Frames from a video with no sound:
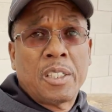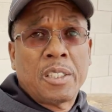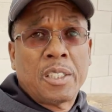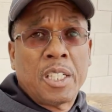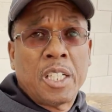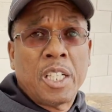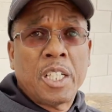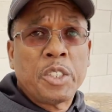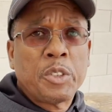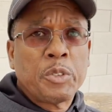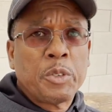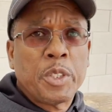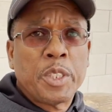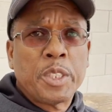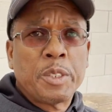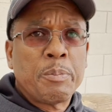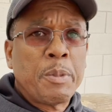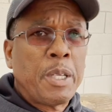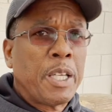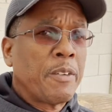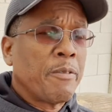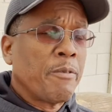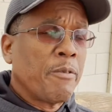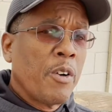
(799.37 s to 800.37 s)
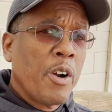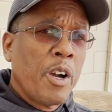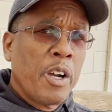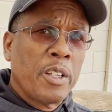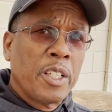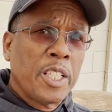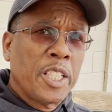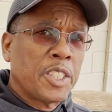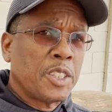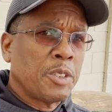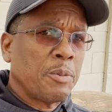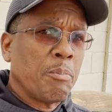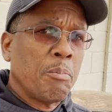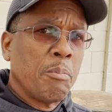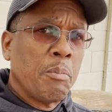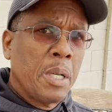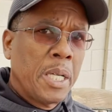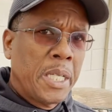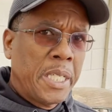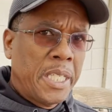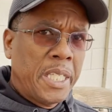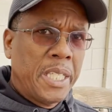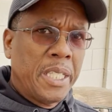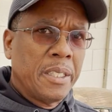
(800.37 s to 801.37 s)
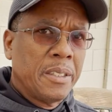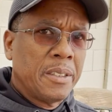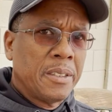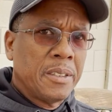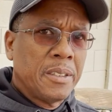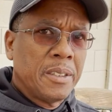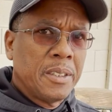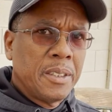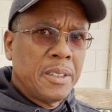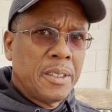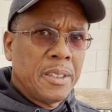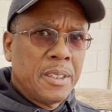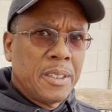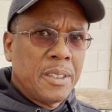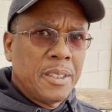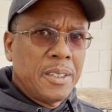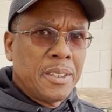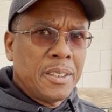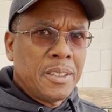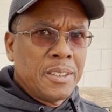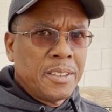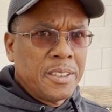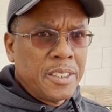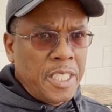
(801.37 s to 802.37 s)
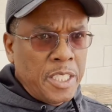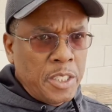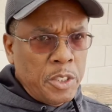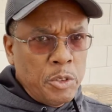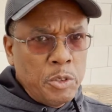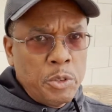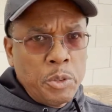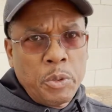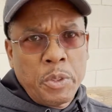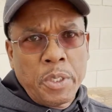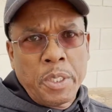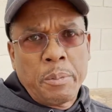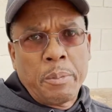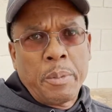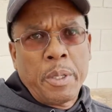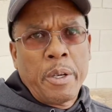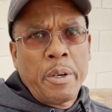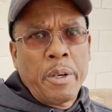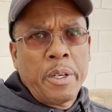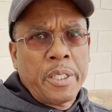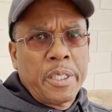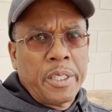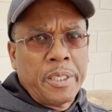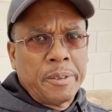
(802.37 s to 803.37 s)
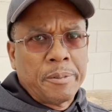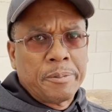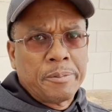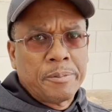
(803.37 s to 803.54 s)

countries, make far less money than you do in America.